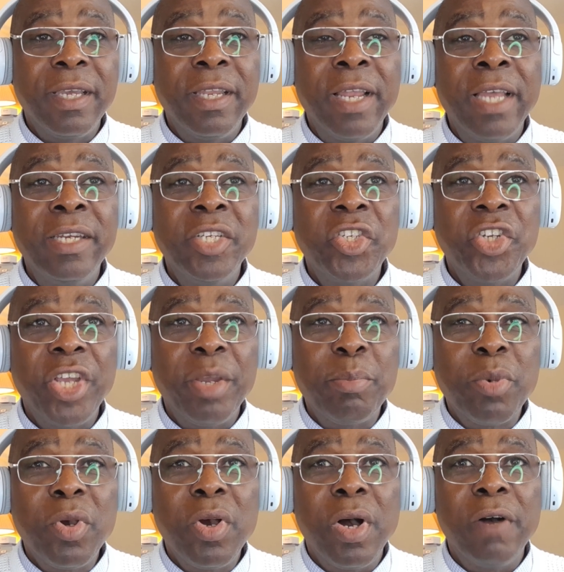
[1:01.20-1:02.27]
in any shape
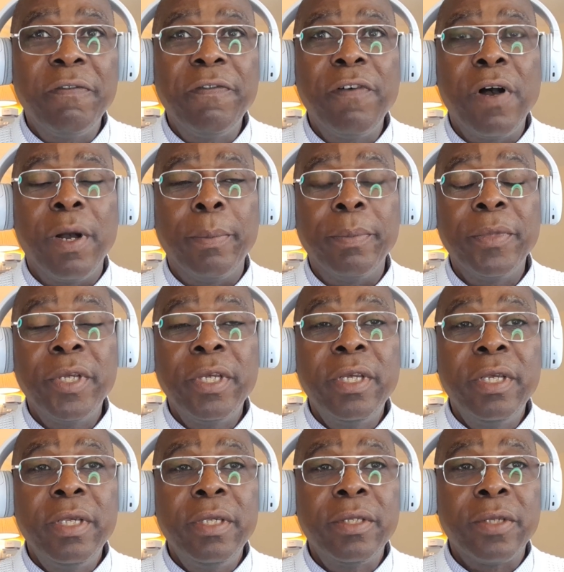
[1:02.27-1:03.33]
or form.
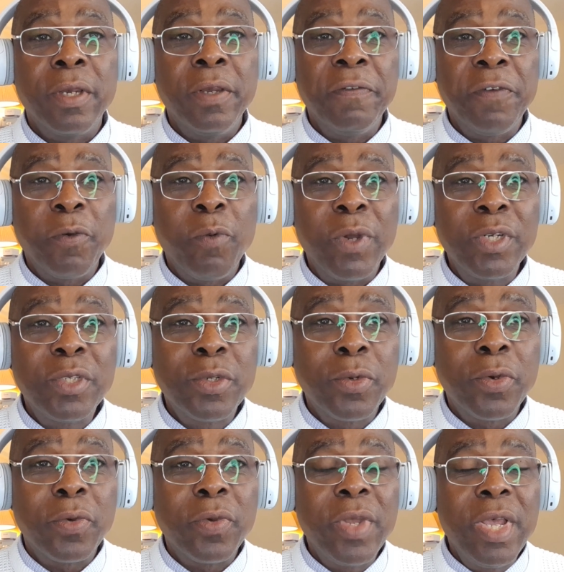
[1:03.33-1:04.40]
So if you want
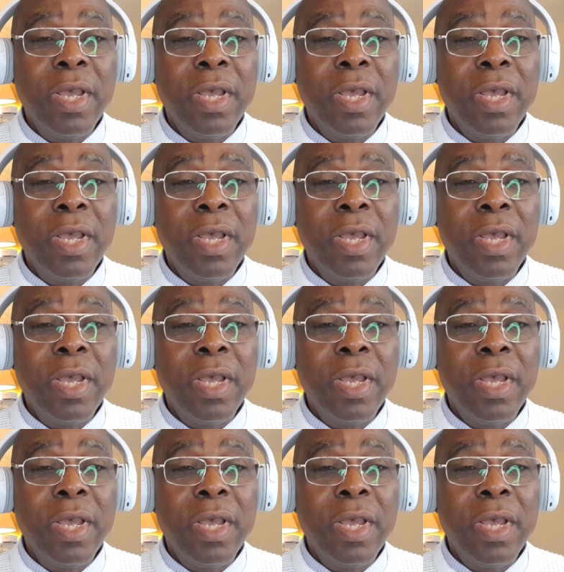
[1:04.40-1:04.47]
to